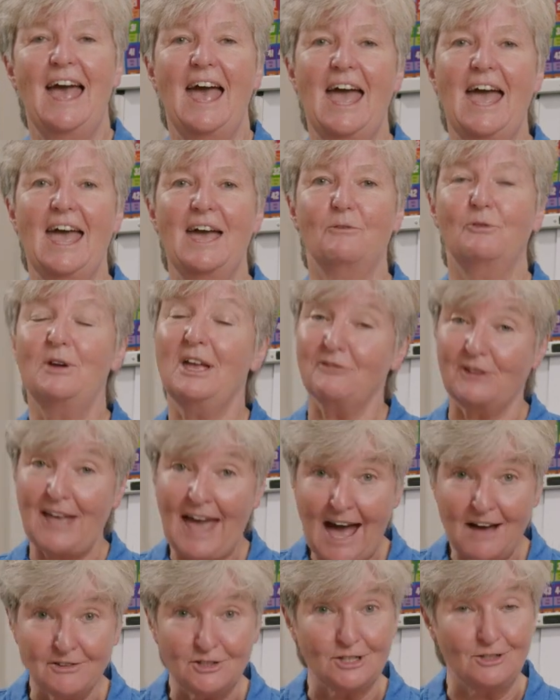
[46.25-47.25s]
Uh, we have
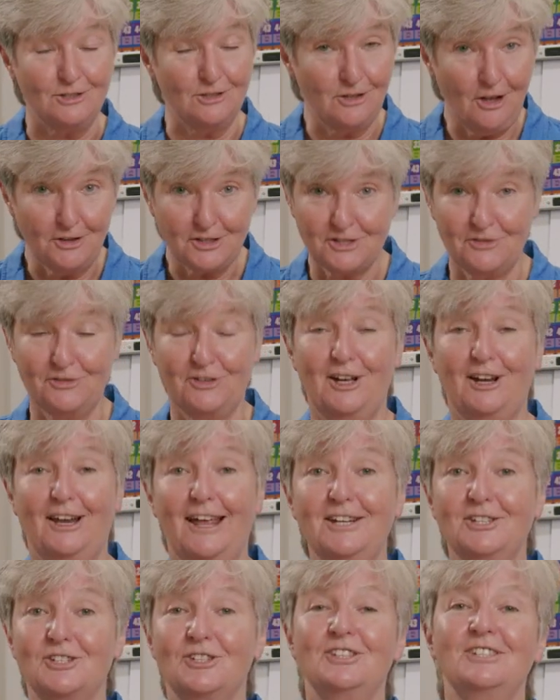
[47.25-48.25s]
counted lots of
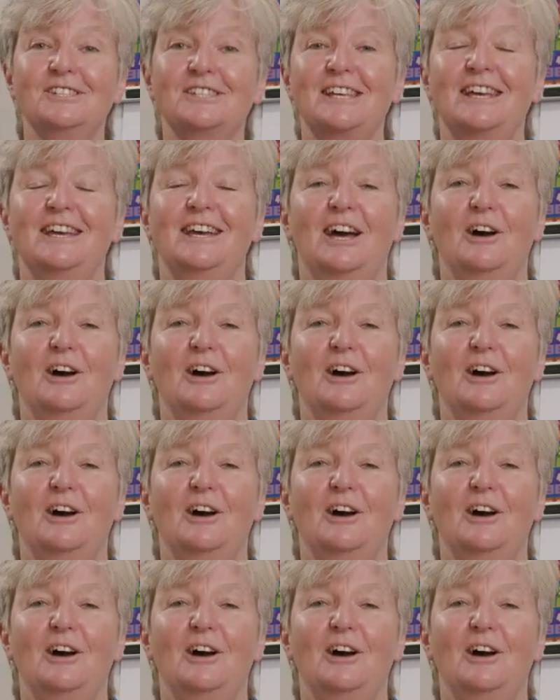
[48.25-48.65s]
collections.